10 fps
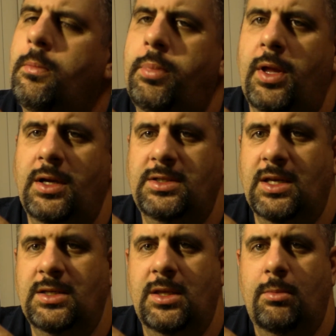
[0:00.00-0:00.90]
plugs
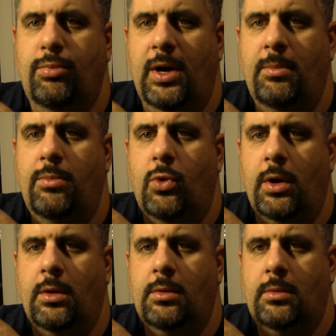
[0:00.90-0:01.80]
into the
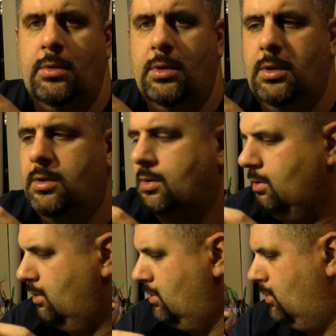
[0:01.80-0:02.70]
breadboard
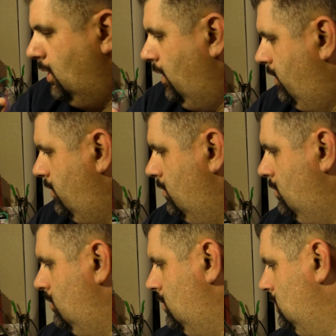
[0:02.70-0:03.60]
with
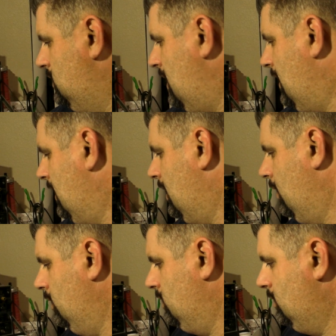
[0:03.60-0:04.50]
stacking
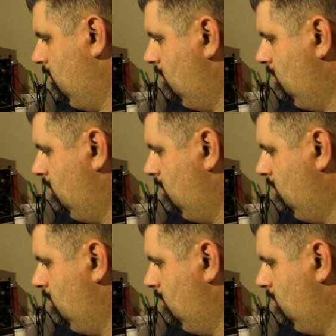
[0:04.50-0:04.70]
headers,